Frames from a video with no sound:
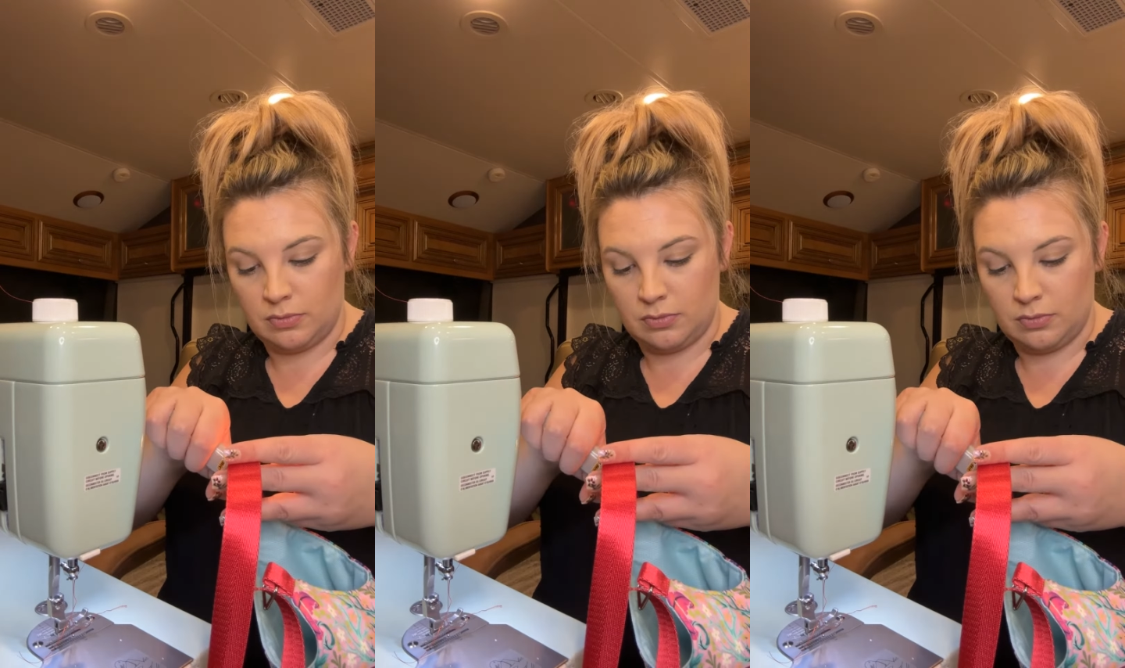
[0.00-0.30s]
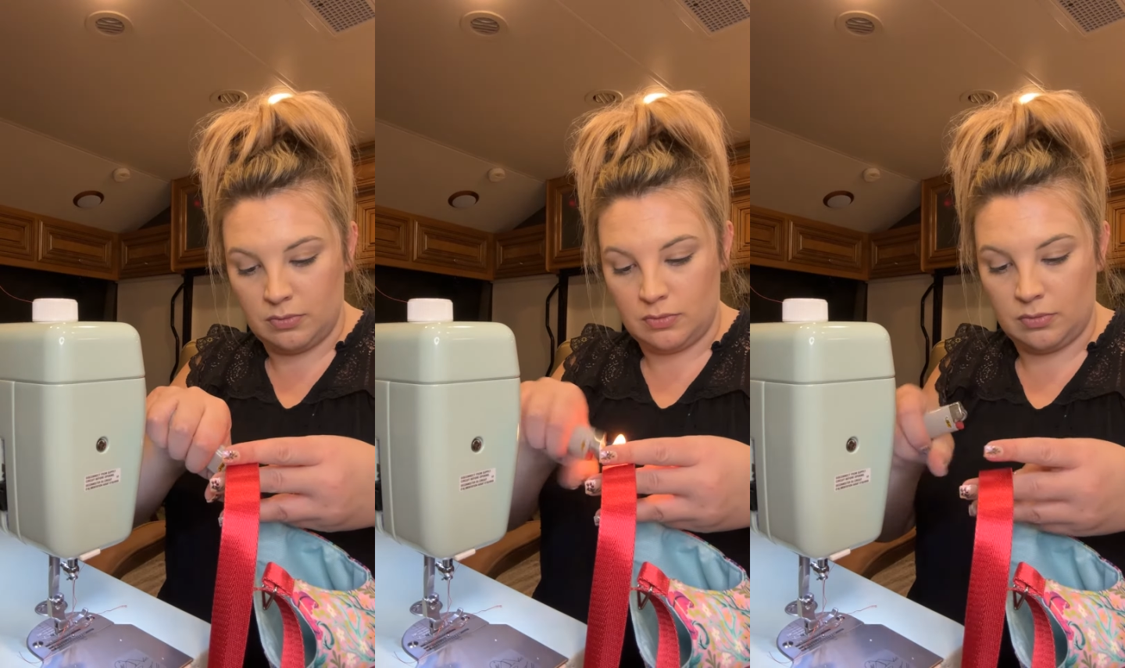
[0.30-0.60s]

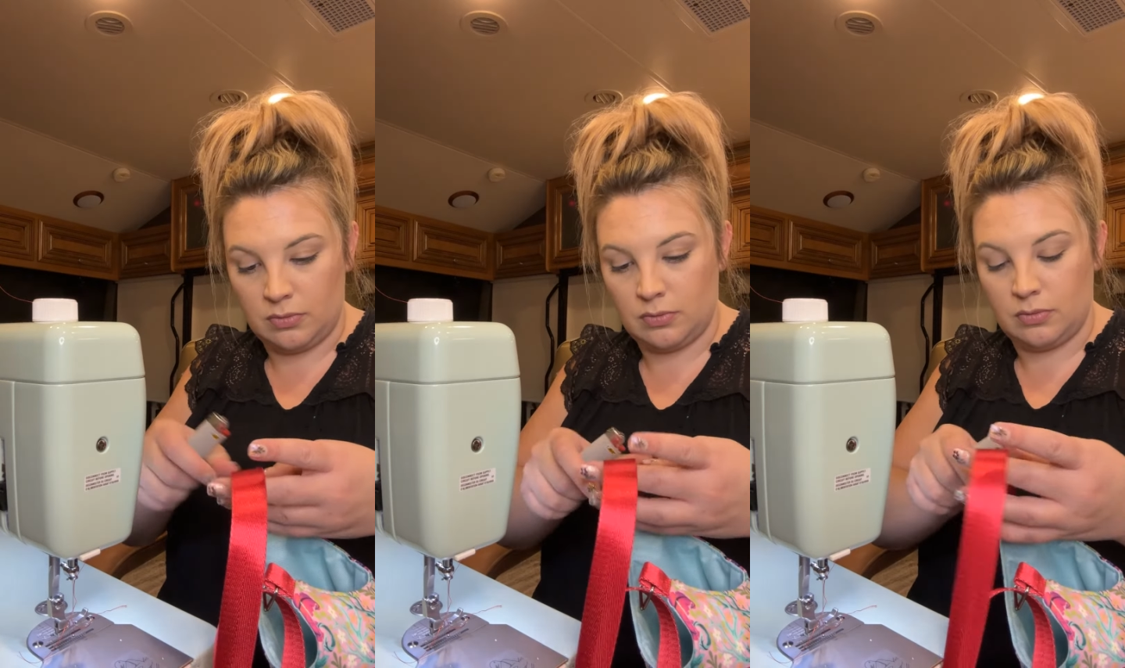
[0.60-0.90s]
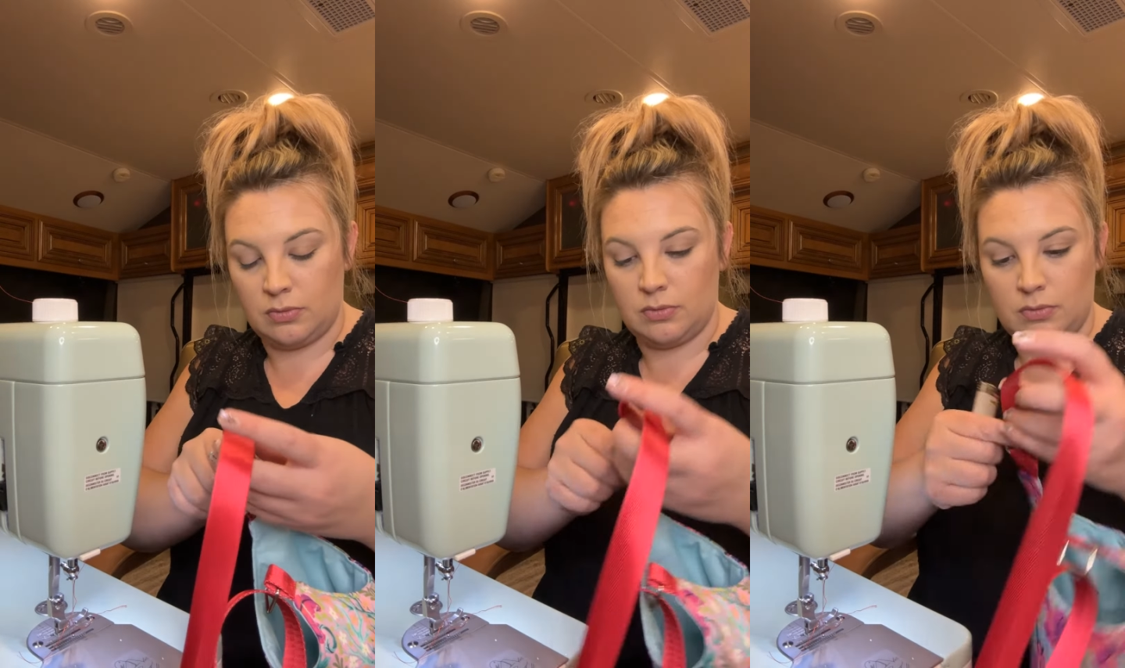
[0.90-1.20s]
Just gonna burn
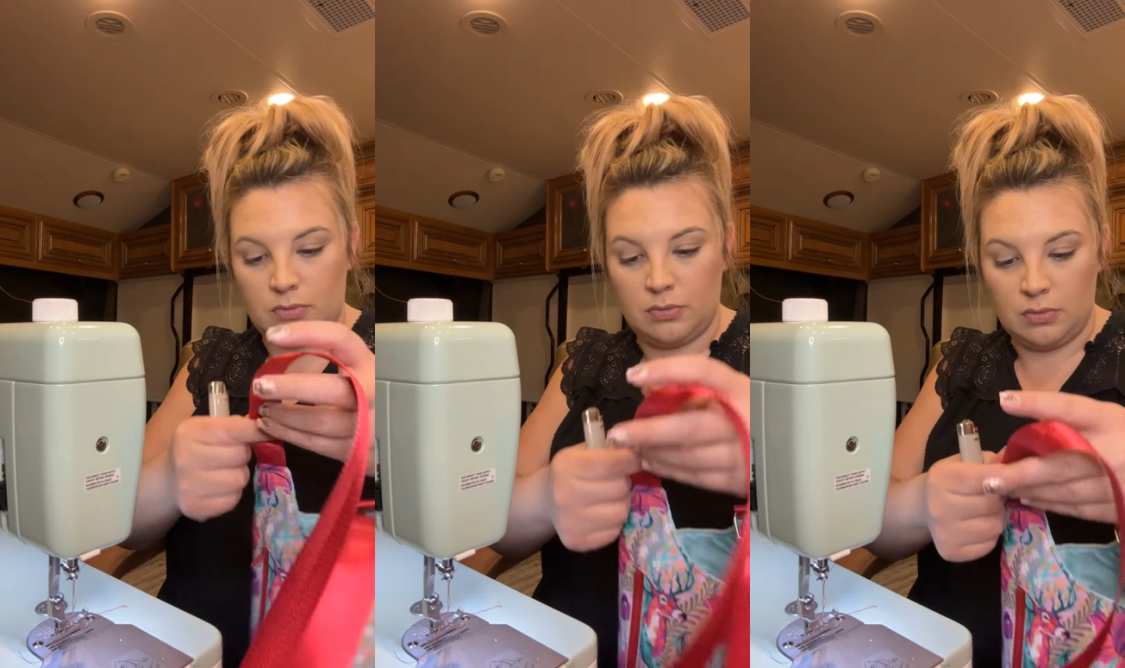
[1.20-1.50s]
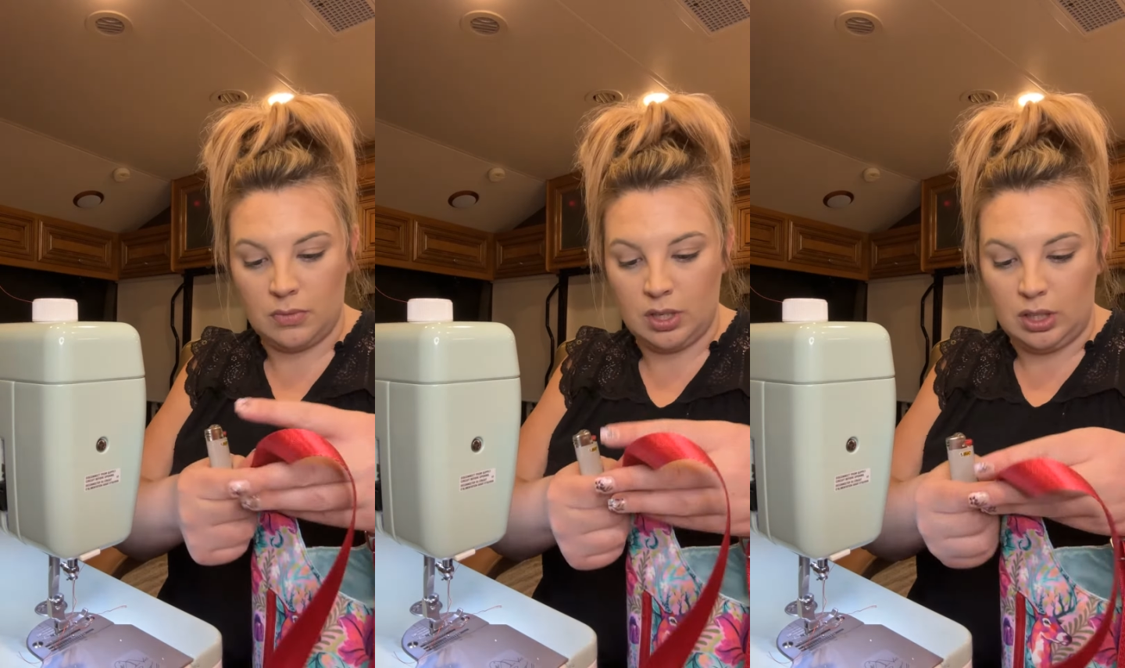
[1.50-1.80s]
off these
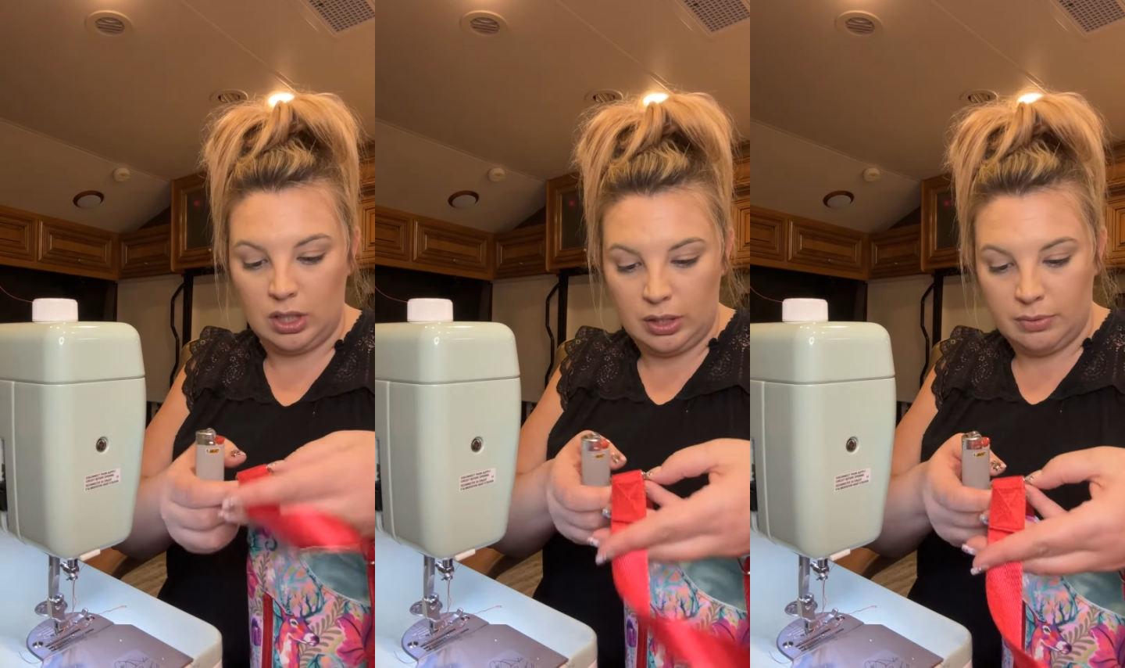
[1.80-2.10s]
little